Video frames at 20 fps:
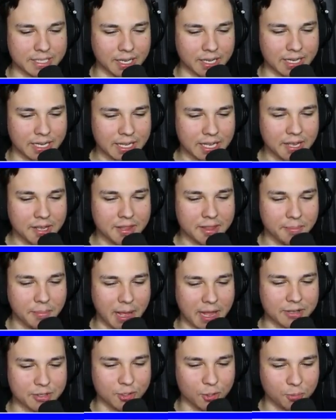study the
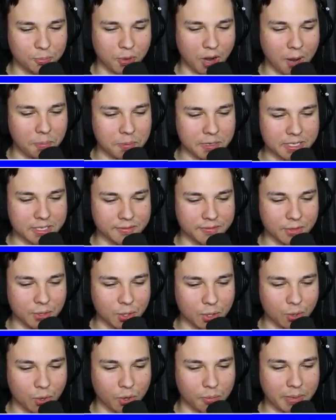magical properties of
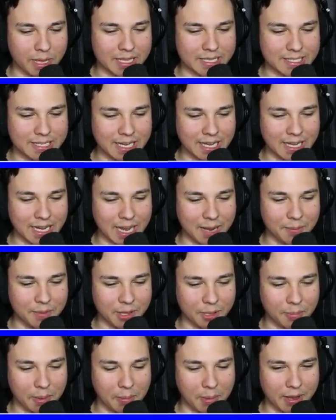Unicorn Man's DNA
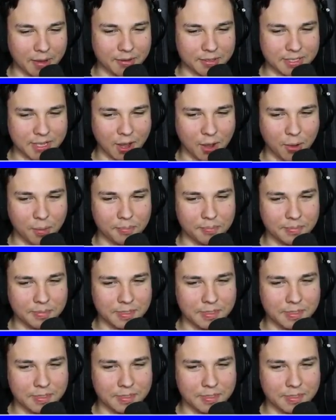without my microscope?